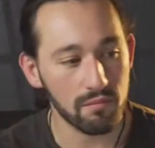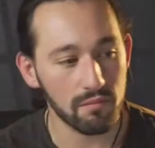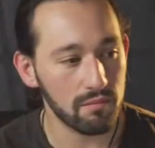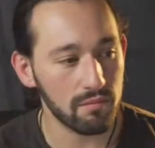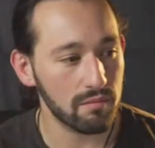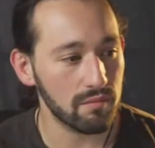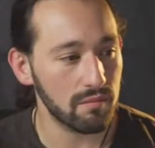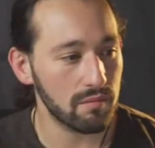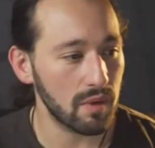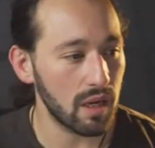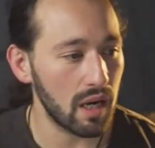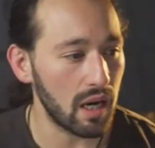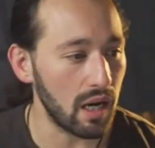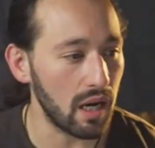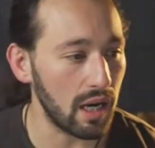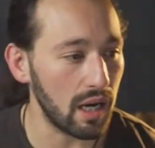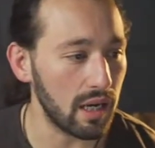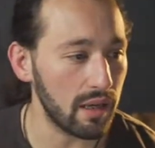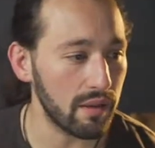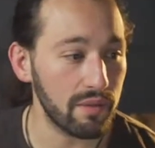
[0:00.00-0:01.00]
I
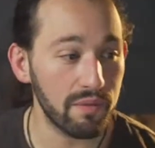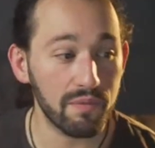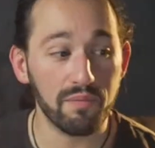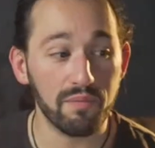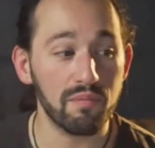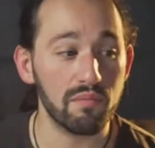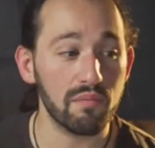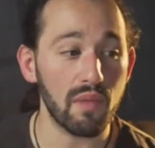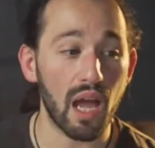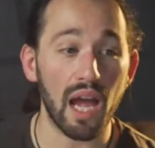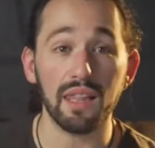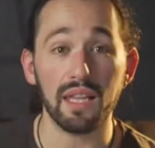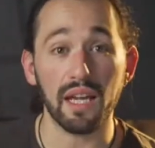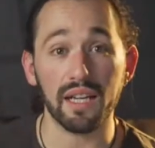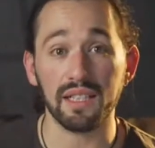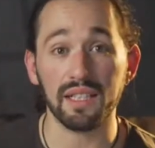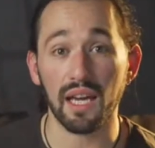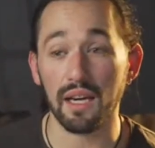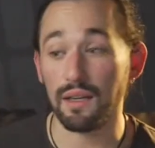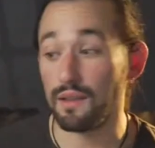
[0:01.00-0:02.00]
like that a
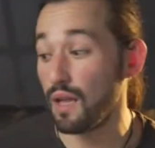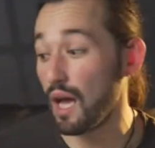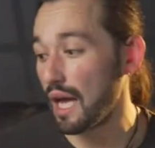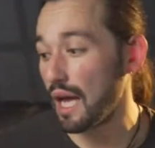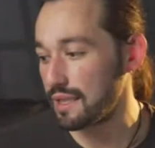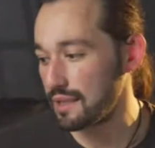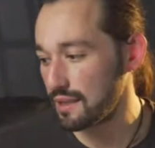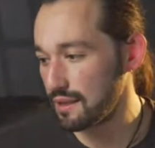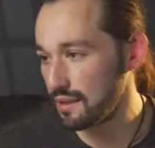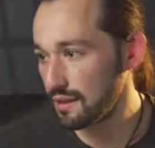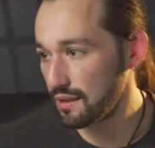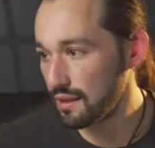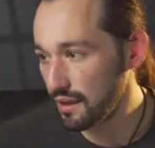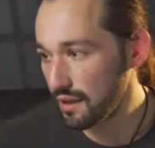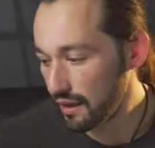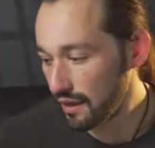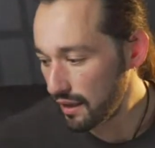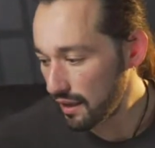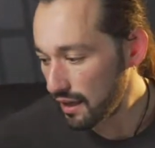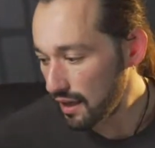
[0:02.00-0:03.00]
lot.
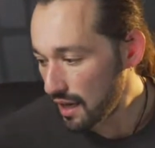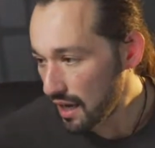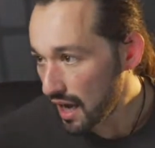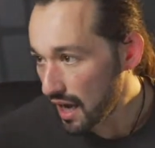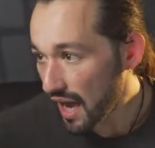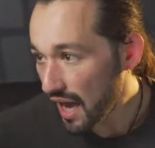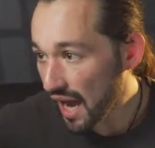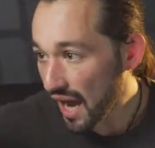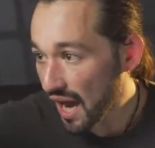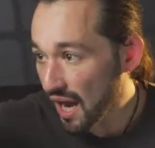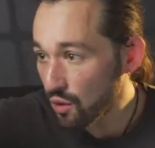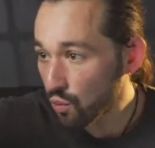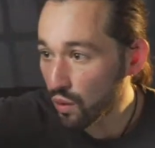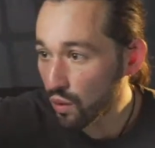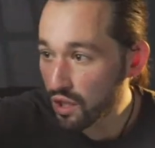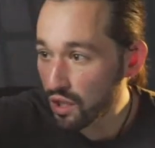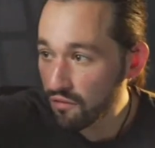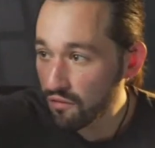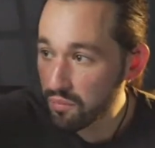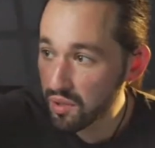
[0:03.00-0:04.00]
And when you've
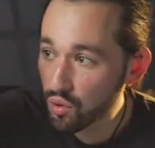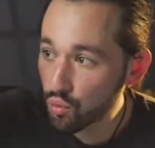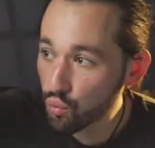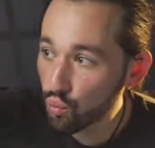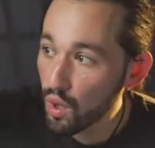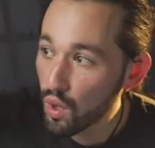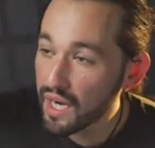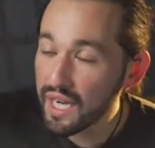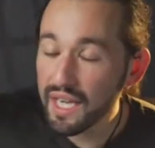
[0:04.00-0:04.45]
been running the